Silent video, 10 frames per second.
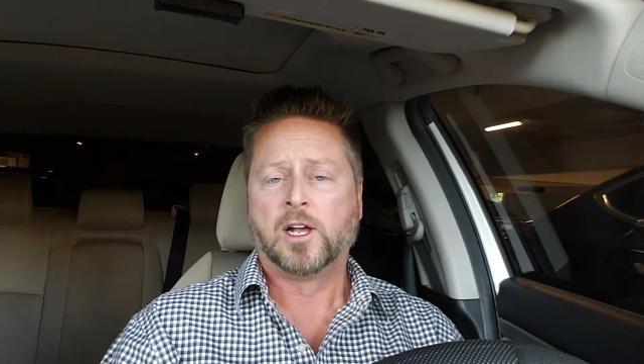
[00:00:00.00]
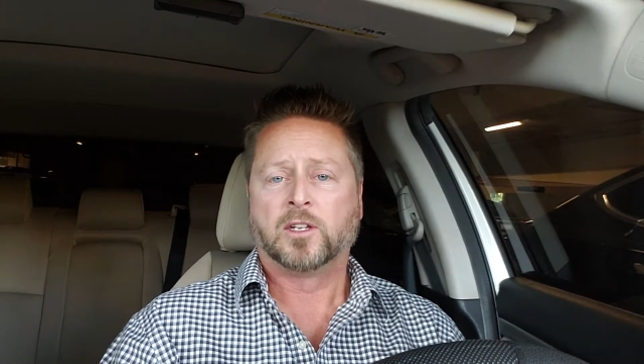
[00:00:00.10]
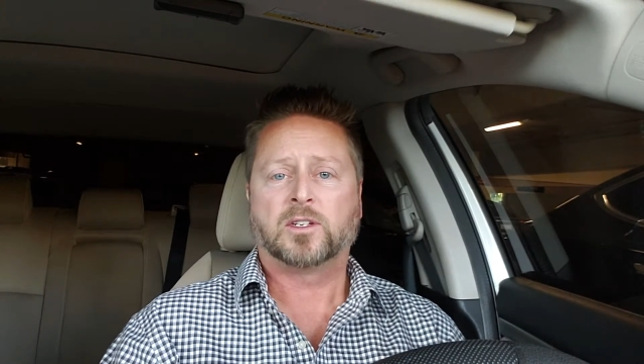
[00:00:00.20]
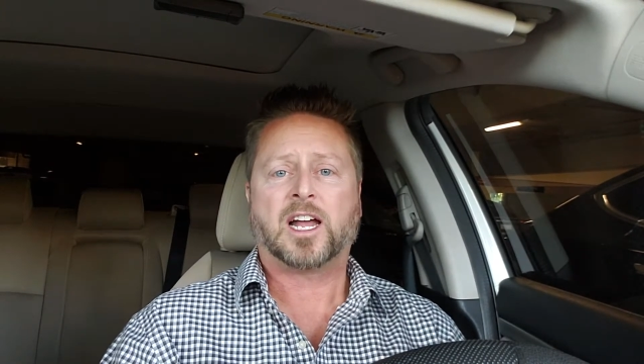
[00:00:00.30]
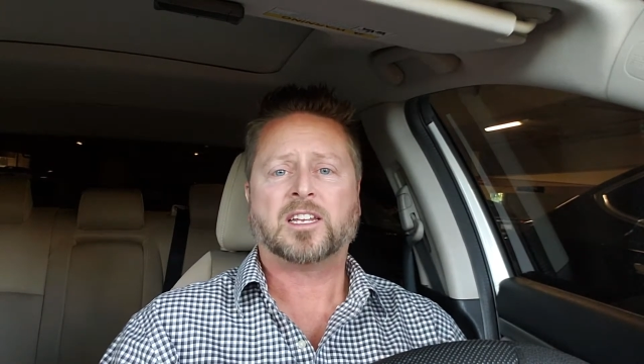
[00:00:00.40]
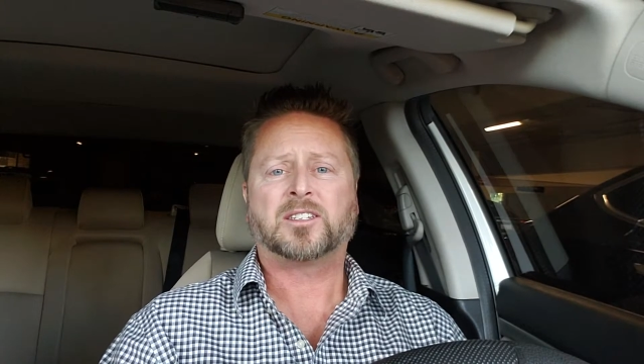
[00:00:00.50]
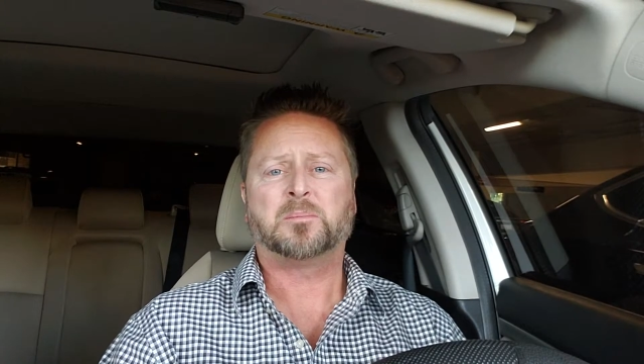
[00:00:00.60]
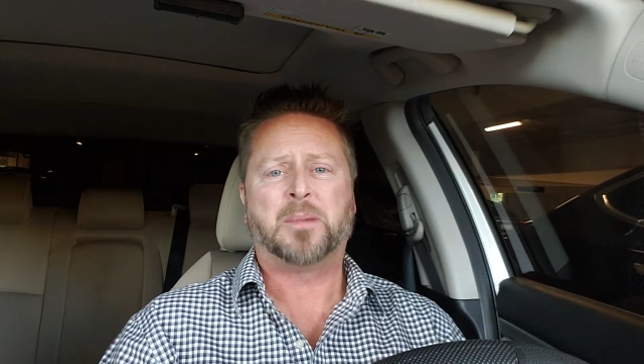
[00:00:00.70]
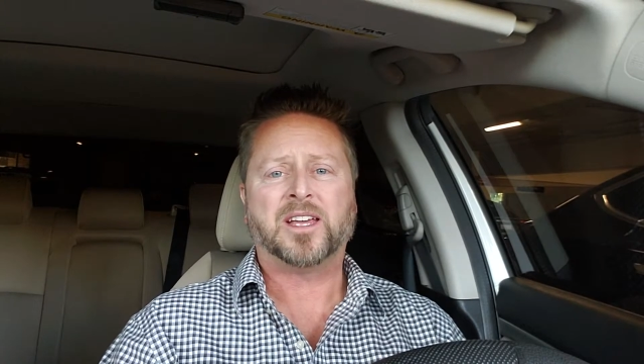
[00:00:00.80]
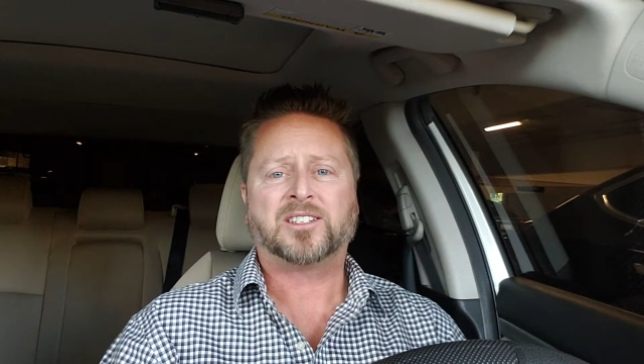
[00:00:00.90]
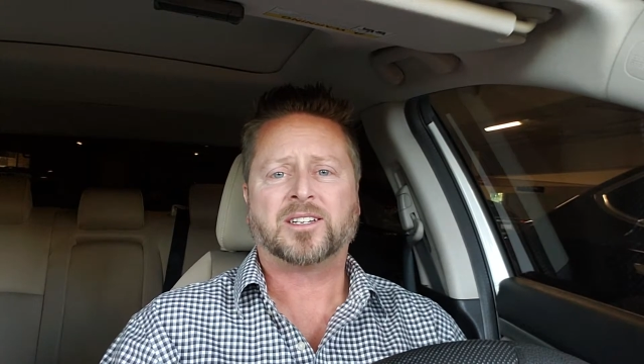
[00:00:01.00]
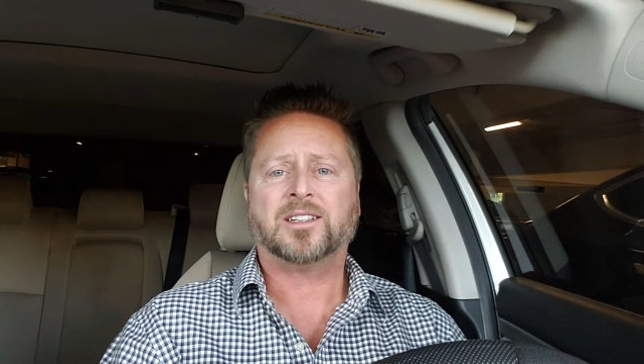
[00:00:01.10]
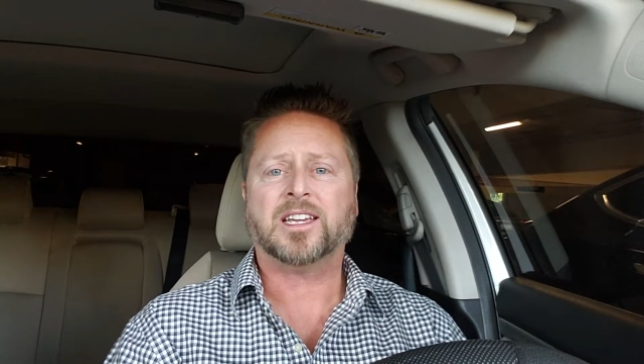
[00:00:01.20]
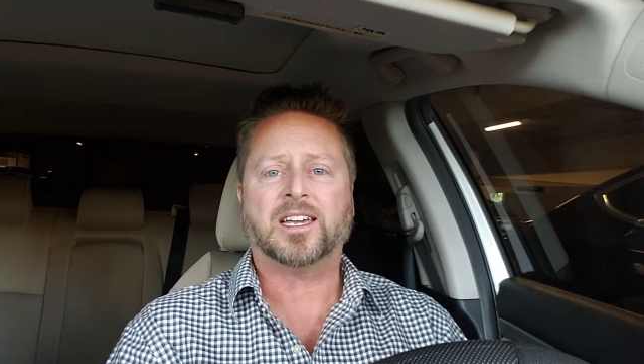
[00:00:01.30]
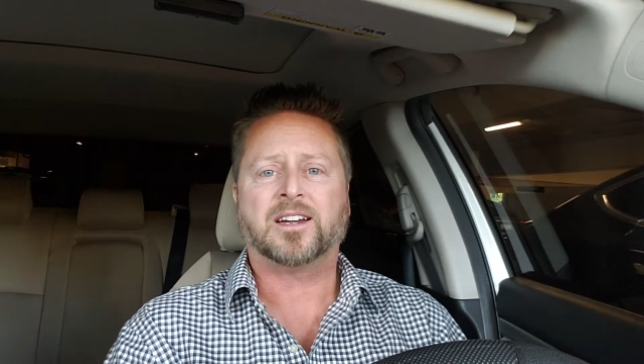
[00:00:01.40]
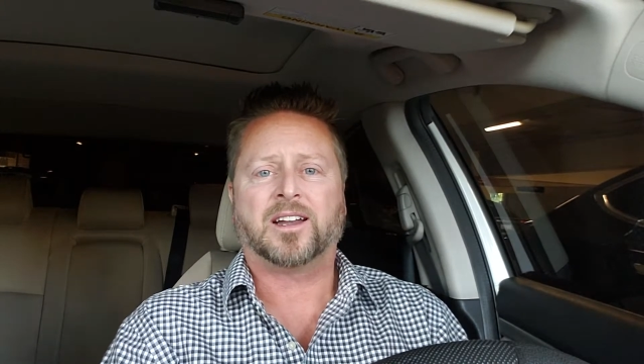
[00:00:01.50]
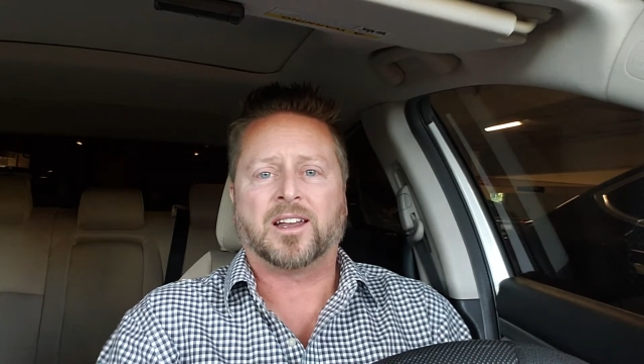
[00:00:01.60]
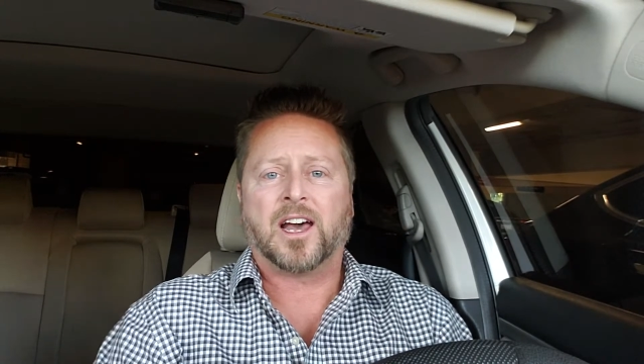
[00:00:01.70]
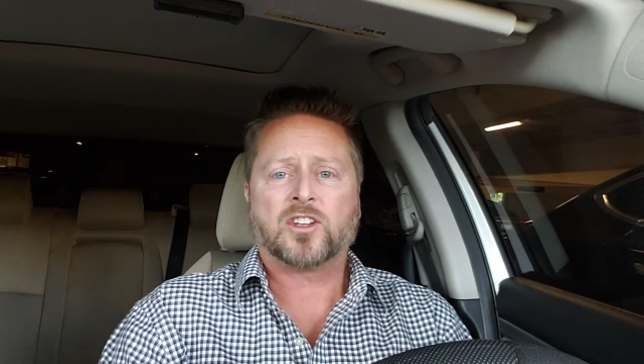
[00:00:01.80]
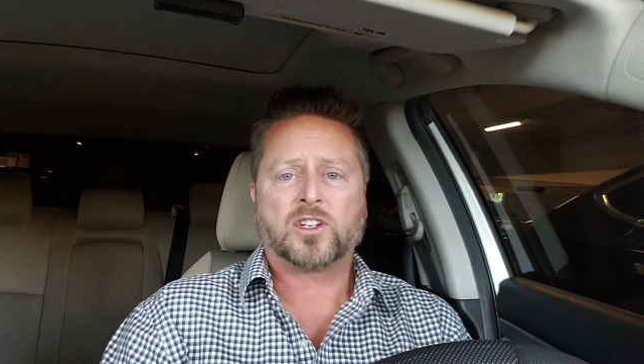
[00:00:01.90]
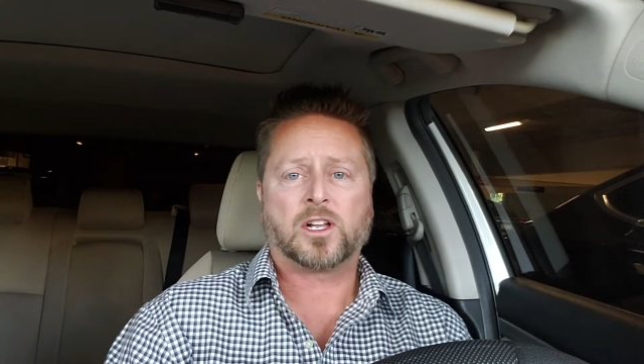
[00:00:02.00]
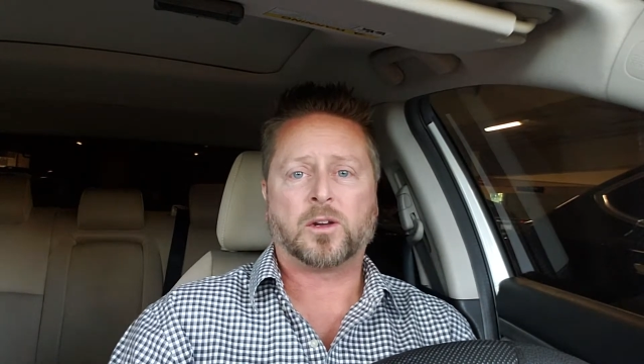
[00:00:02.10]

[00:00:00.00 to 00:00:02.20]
So that's basically it in a nutshell.